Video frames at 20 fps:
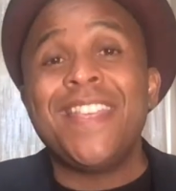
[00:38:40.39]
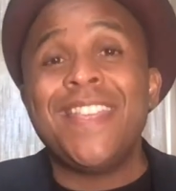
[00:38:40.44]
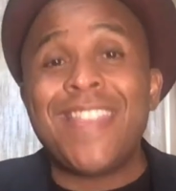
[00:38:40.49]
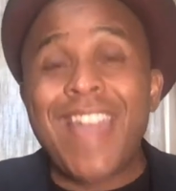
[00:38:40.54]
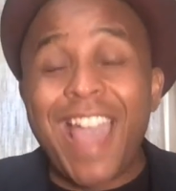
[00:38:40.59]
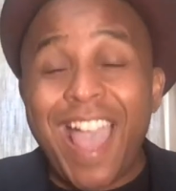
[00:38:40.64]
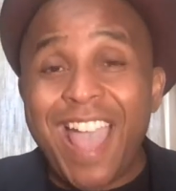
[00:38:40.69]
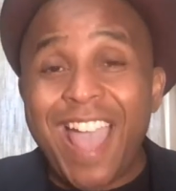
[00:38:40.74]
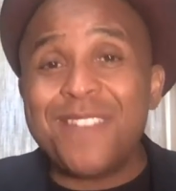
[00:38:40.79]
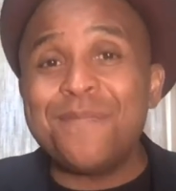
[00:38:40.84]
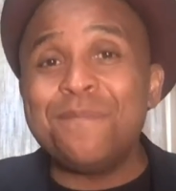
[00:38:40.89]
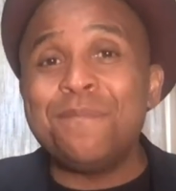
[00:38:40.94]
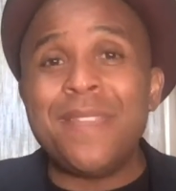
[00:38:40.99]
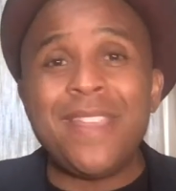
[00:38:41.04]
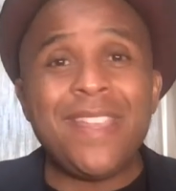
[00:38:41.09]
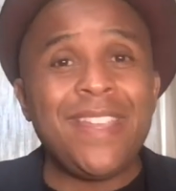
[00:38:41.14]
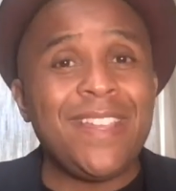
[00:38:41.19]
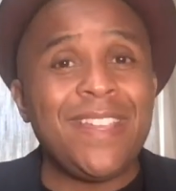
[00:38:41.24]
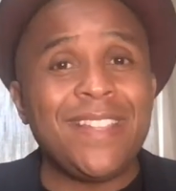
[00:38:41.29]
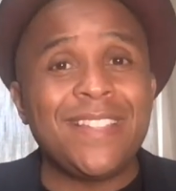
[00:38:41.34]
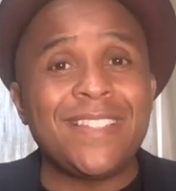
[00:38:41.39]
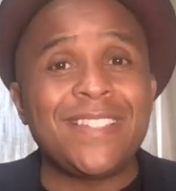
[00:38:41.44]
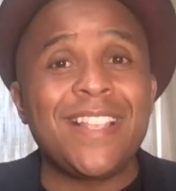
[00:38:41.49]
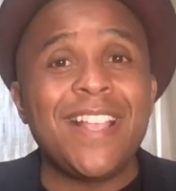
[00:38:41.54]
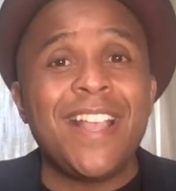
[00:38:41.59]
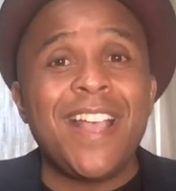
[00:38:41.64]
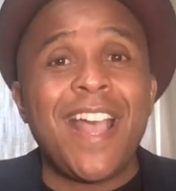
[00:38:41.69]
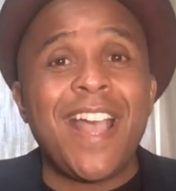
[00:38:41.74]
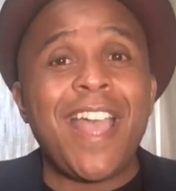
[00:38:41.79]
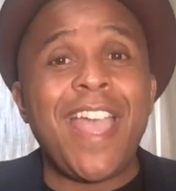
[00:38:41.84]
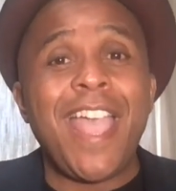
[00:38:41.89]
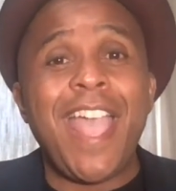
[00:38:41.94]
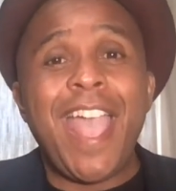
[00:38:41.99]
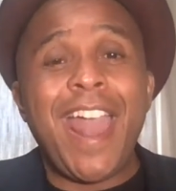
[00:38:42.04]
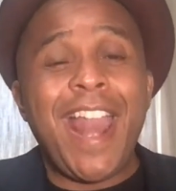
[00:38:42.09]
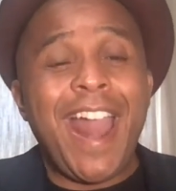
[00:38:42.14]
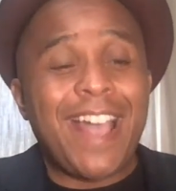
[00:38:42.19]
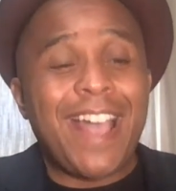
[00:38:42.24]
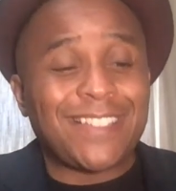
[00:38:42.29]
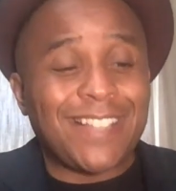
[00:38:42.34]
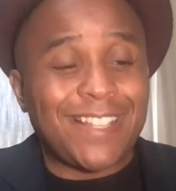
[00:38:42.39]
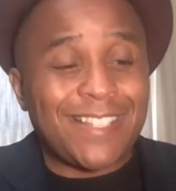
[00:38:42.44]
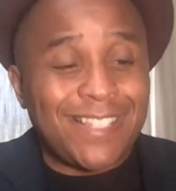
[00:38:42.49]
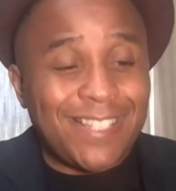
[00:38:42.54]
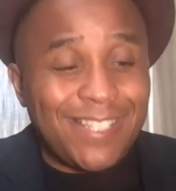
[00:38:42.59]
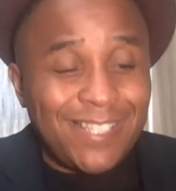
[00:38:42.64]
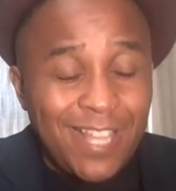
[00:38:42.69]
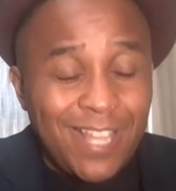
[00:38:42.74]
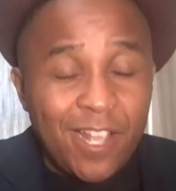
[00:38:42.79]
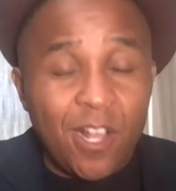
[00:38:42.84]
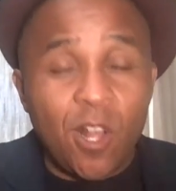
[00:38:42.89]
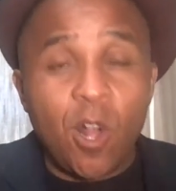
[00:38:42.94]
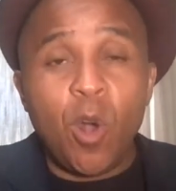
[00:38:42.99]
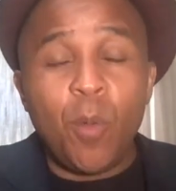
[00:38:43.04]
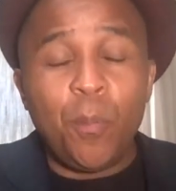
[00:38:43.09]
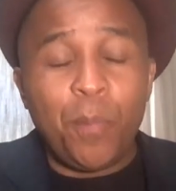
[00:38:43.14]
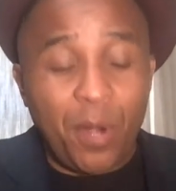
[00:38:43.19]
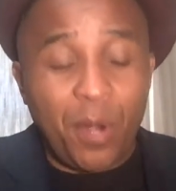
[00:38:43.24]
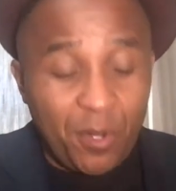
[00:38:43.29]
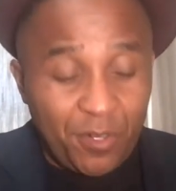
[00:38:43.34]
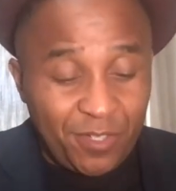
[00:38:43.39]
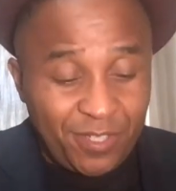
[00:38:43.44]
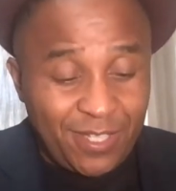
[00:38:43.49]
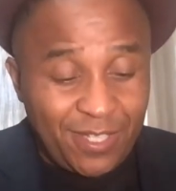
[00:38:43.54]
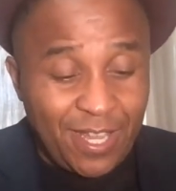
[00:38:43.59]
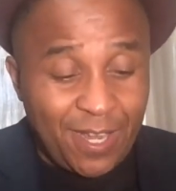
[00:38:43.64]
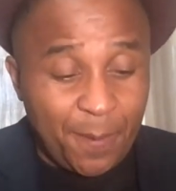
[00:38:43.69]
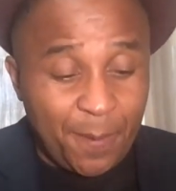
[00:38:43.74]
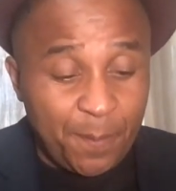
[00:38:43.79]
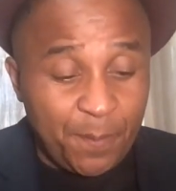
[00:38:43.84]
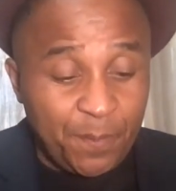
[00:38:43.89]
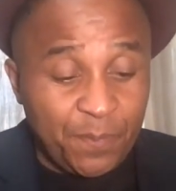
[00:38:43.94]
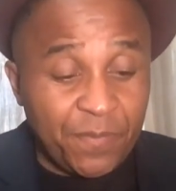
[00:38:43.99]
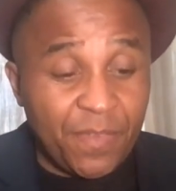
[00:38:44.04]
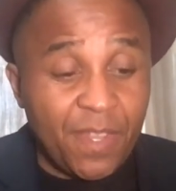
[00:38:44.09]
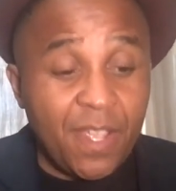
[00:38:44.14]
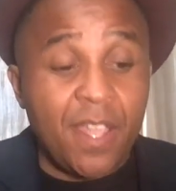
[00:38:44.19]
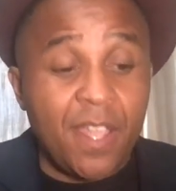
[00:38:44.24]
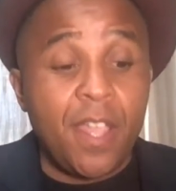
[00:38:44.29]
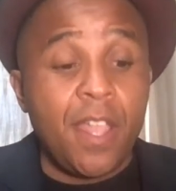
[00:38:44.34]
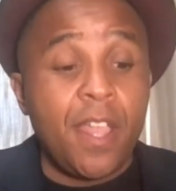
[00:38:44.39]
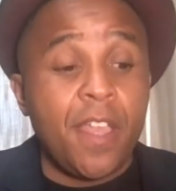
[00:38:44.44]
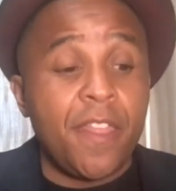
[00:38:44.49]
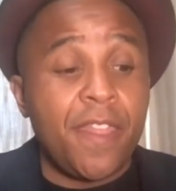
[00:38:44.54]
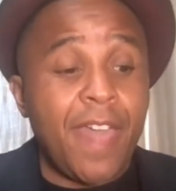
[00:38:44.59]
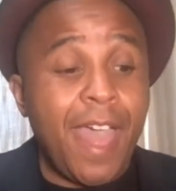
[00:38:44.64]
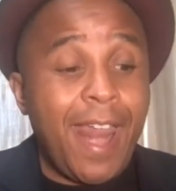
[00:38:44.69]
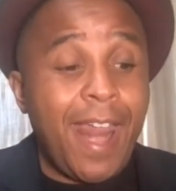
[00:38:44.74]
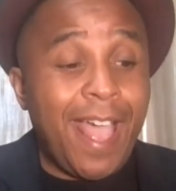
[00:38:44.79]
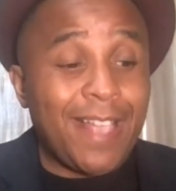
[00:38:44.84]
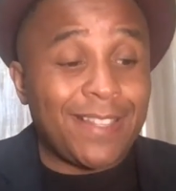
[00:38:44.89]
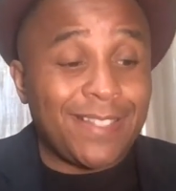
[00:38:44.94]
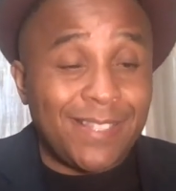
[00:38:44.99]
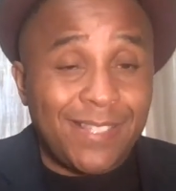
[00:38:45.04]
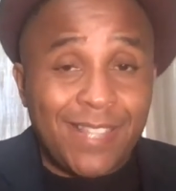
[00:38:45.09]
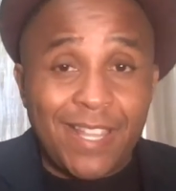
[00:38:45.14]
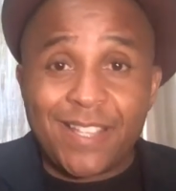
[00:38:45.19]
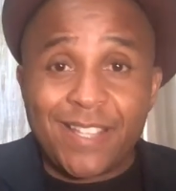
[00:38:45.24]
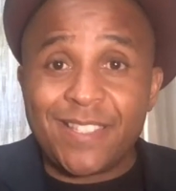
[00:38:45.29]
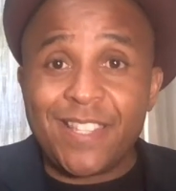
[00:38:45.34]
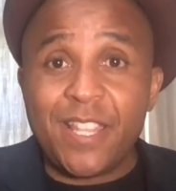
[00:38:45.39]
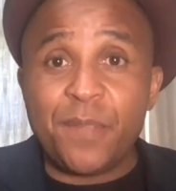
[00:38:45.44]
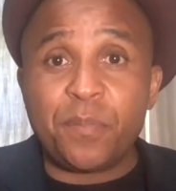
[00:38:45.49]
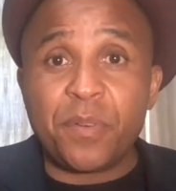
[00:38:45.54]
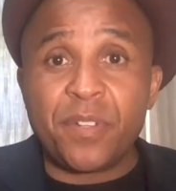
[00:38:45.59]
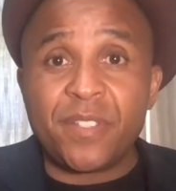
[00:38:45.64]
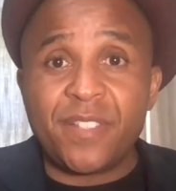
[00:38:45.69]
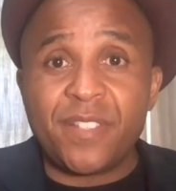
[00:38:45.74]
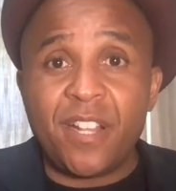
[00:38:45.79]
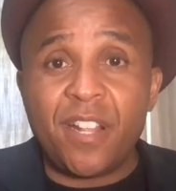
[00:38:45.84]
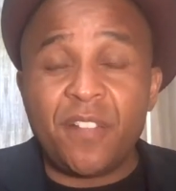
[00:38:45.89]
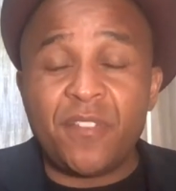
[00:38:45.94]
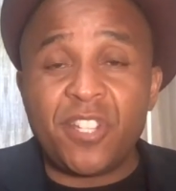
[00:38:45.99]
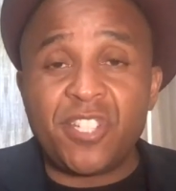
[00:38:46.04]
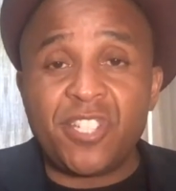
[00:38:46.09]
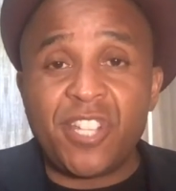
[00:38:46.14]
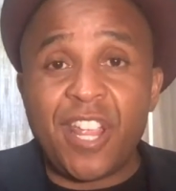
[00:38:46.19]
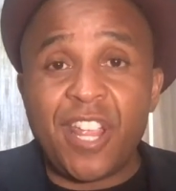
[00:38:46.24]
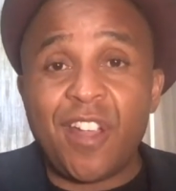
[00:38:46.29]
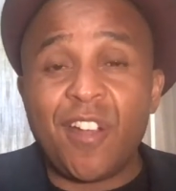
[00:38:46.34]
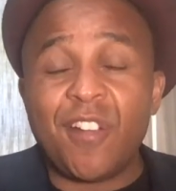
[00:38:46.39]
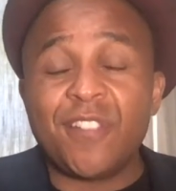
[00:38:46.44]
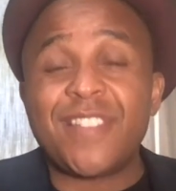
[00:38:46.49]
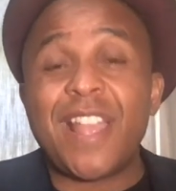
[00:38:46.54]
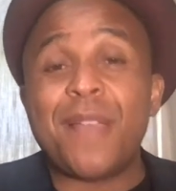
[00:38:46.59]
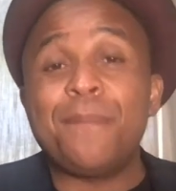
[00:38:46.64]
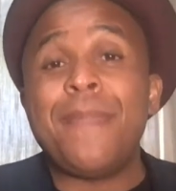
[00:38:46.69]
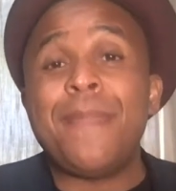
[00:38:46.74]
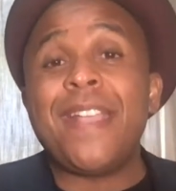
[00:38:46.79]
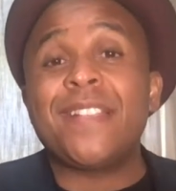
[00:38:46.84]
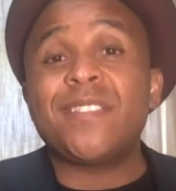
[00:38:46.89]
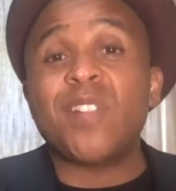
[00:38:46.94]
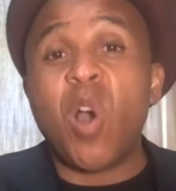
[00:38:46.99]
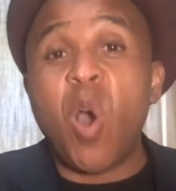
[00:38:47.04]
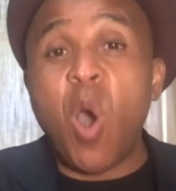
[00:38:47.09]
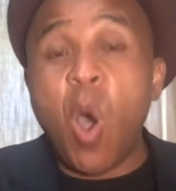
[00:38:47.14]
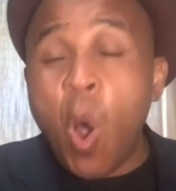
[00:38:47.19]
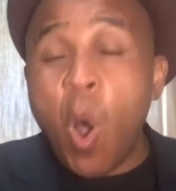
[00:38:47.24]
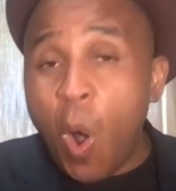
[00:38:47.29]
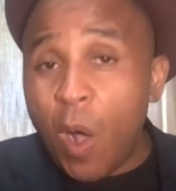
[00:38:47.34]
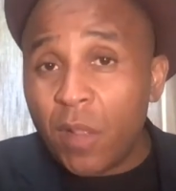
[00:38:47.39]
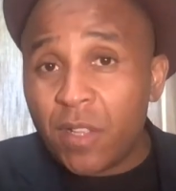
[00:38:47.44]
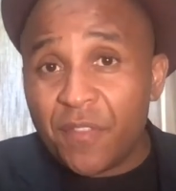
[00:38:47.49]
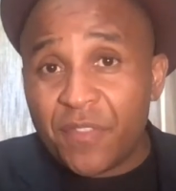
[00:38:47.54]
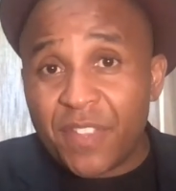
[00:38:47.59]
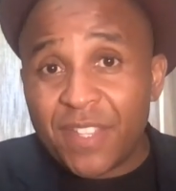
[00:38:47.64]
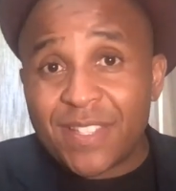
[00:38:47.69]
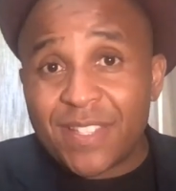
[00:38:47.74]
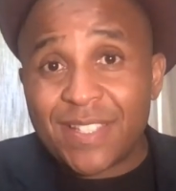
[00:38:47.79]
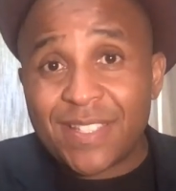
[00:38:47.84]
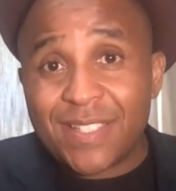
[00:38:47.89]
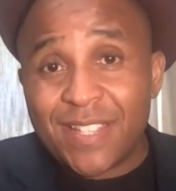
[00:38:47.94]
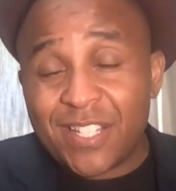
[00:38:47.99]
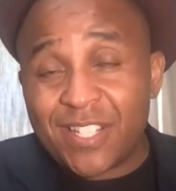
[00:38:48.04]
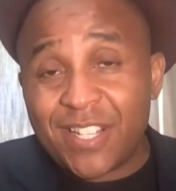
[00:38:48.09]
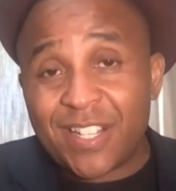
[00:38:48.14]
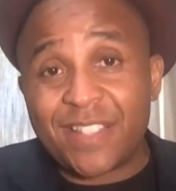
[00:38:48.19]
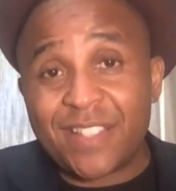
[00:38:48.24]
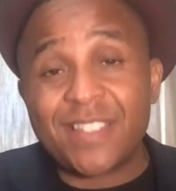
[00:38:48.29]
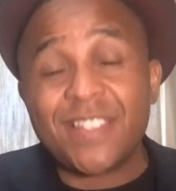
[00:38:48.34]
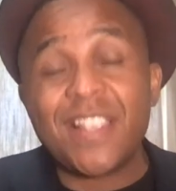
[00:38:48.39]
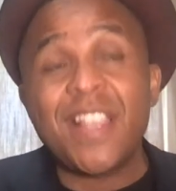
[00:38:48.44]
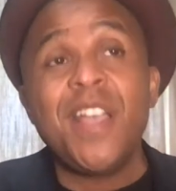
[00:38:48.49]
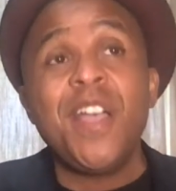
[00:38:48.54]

That means right and has a single person that has 60% of the shares that makes all of the decisions,